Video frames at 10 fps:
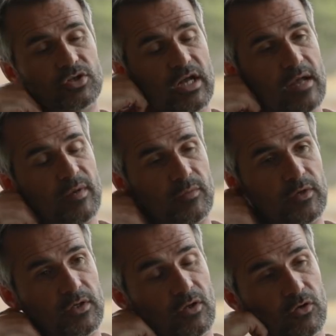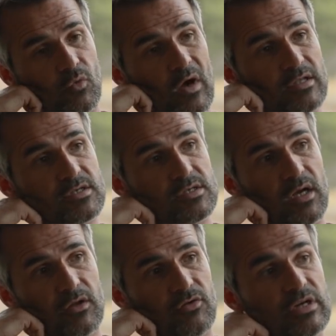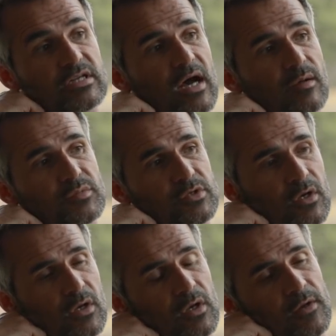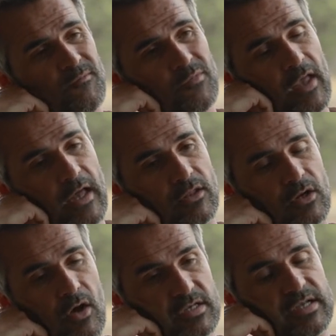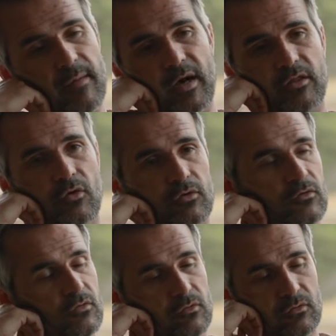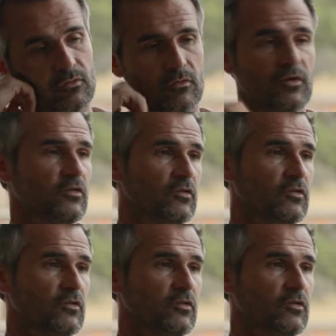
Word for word: She came at me not once, like three times. And the last time I thought, this